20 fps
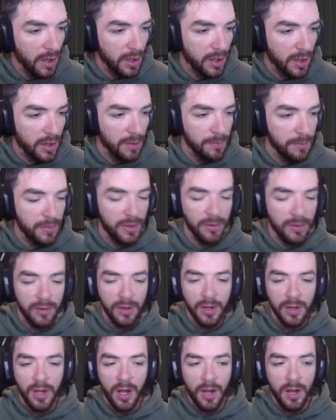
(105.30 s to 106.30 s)
compute
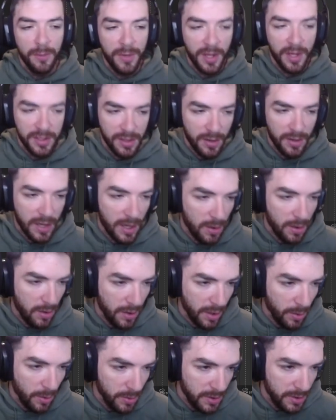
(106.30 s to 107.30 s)
because of how
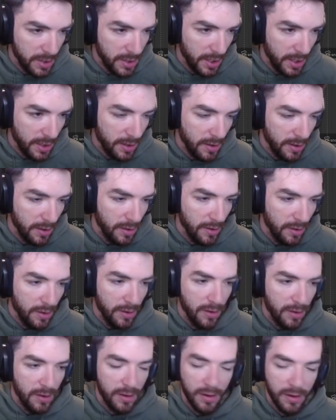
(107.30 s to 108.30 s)
long it will take.
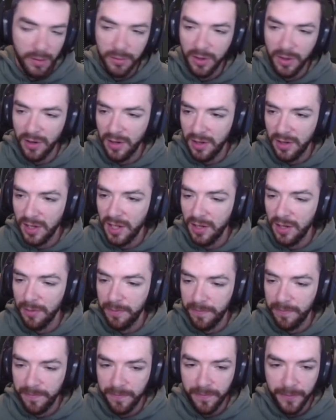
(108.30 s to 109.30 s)
You're going to need a
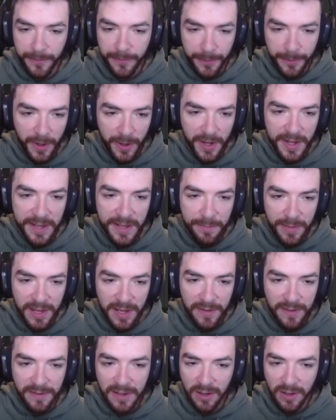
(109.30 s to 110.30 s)
pretty
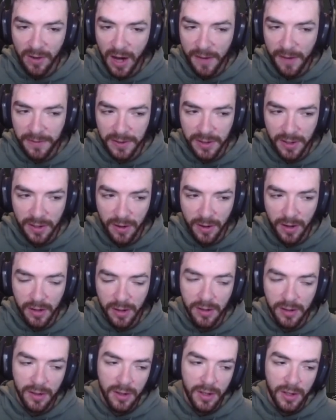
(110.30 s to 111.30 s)
beefy graphics
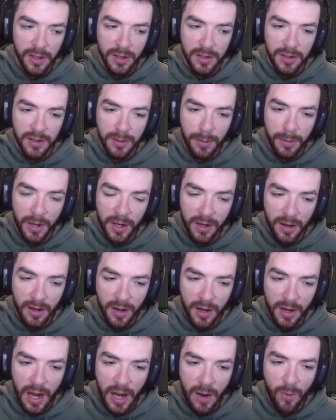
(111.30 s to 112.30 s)
card depending
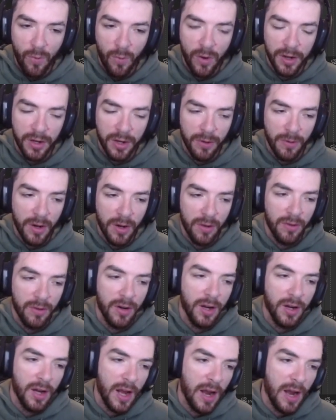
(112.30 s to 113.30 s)
on what you're
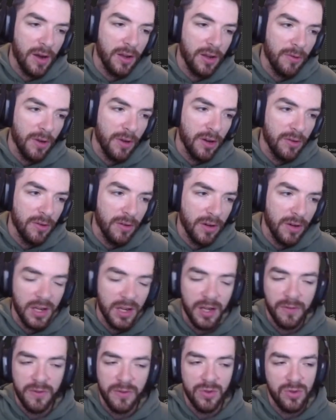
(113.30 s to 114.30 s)
rendering and how you're rendering
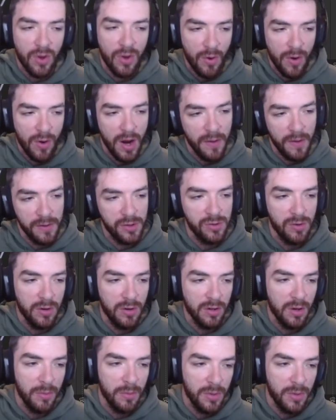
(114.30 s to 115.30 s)
it. If you don't have a
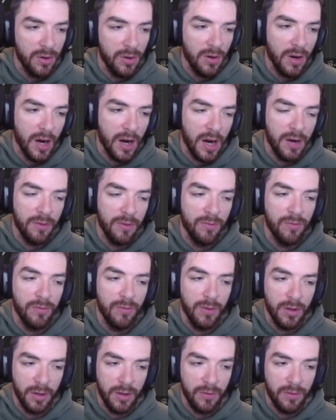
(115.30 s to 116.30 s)
strong computer, I
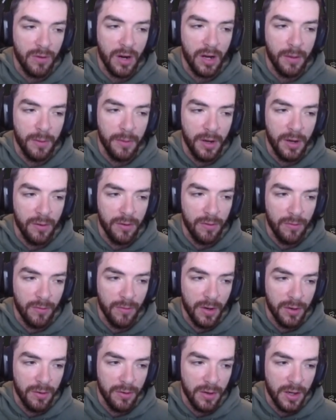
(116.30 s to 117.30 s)
really recommend
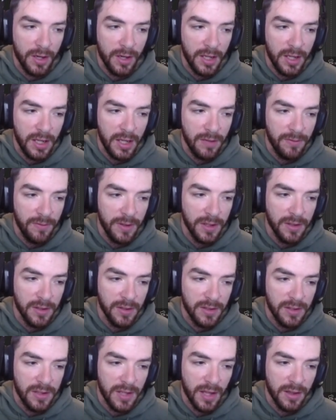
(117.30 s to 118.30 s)
rendering in Eevee and
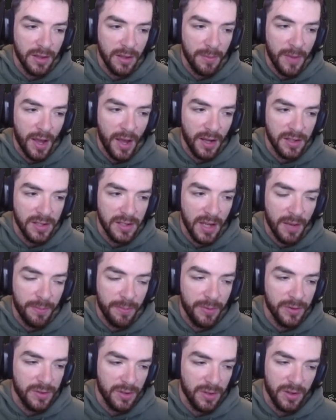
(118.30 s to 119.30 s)
set the max
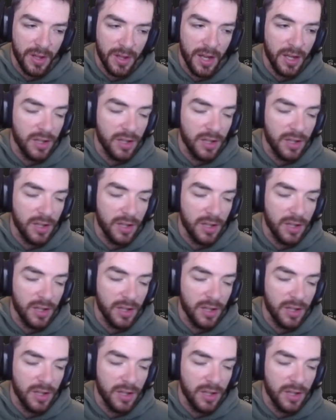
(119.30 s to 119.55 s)
samples to like